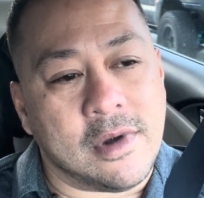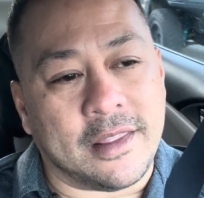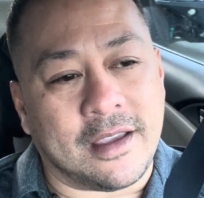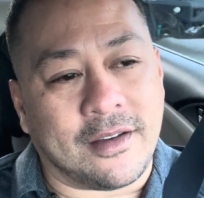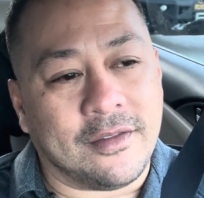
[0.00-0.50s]

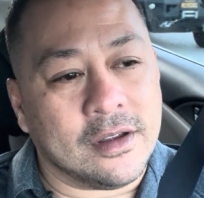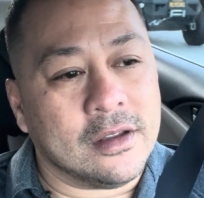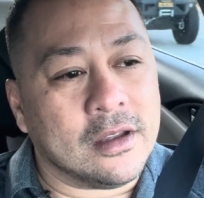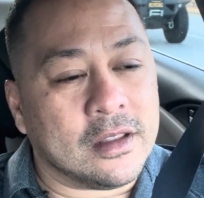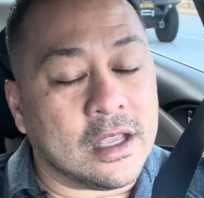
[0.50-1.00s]
think
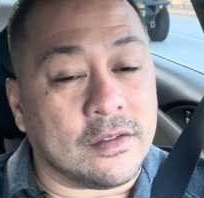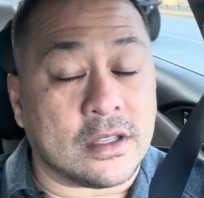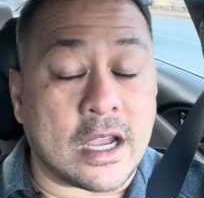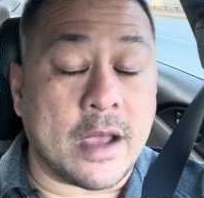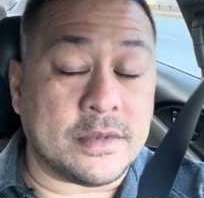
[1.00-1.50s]
of the
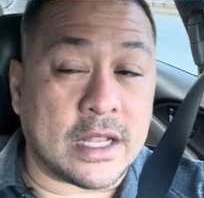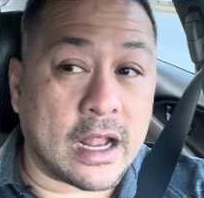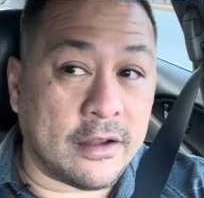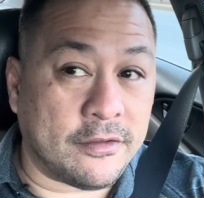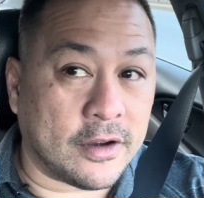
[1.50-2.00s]
times that
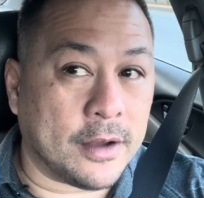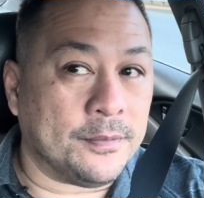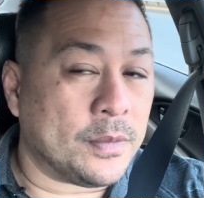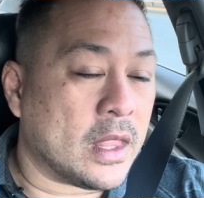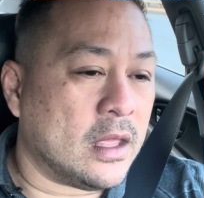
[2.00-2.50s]
I fought.
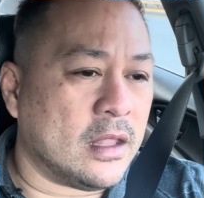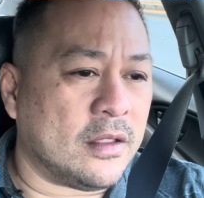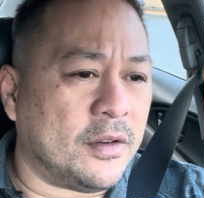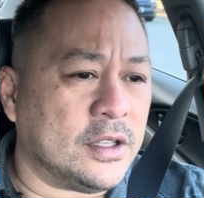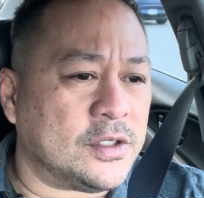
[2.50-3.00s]

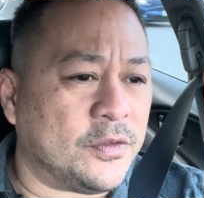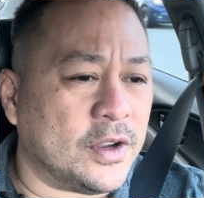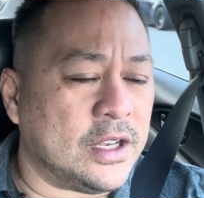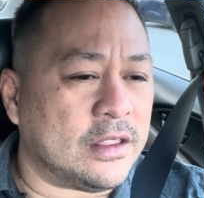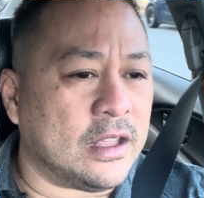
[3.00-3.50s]
And it's a
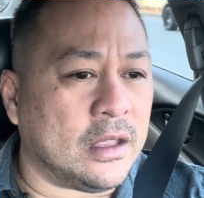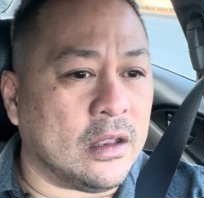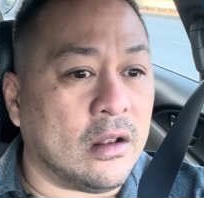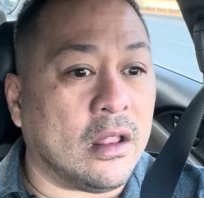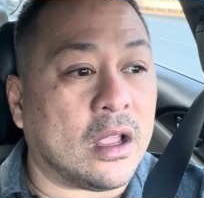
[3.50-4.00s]
funny thing,
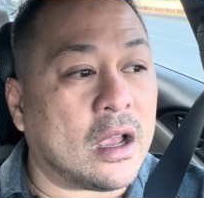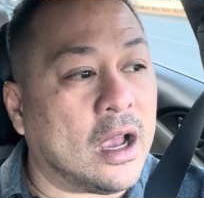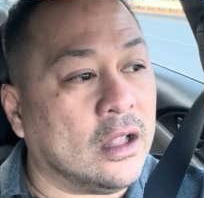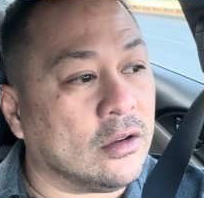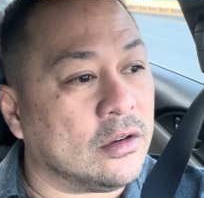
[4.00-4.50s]
like,
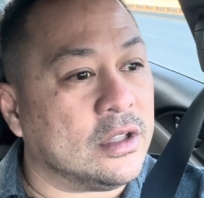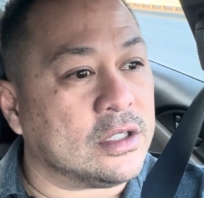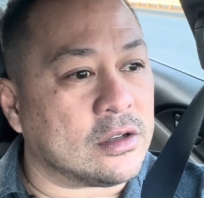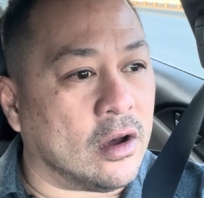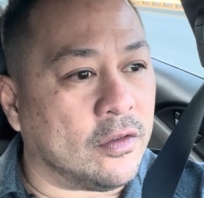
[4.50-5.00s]
I learned
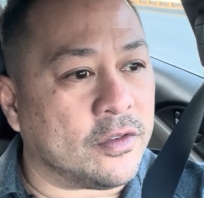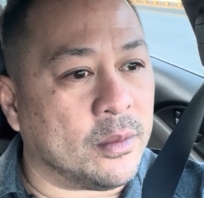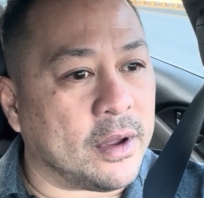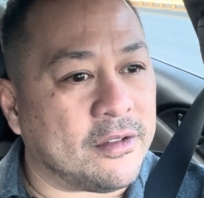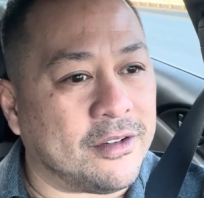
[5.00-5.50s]
this all from
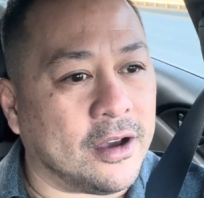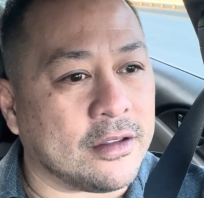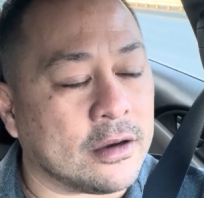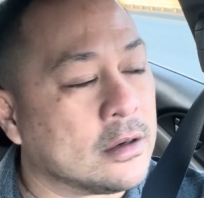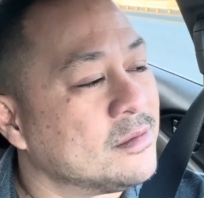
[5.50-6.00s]
my
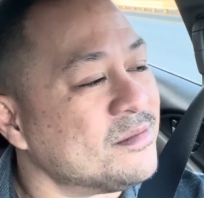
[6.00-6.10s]
father.